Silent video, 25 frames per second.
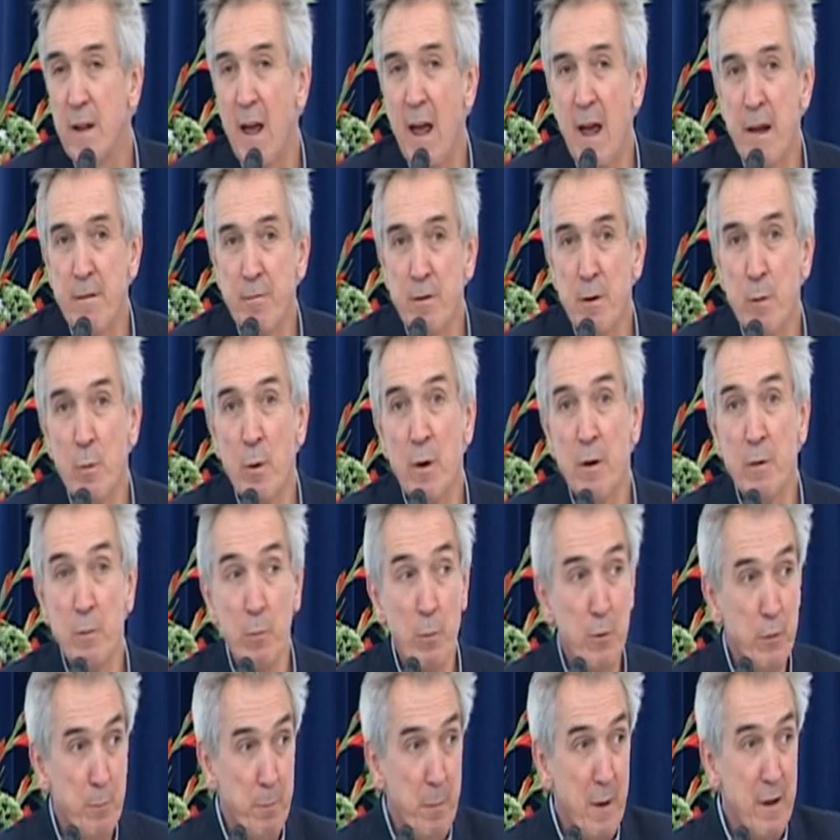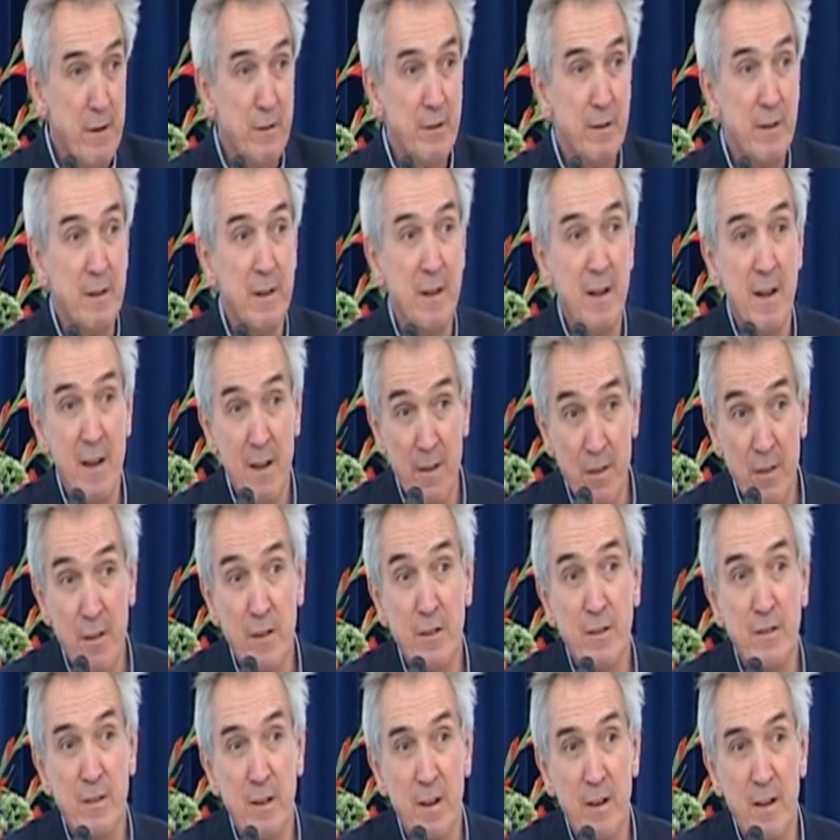Everyone was basically in the
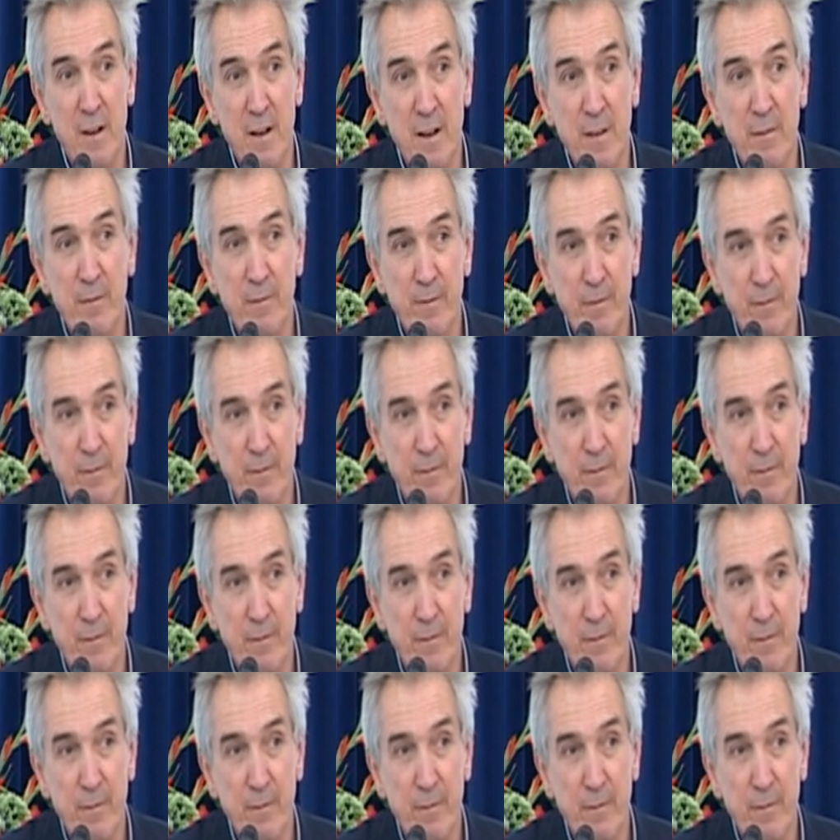study.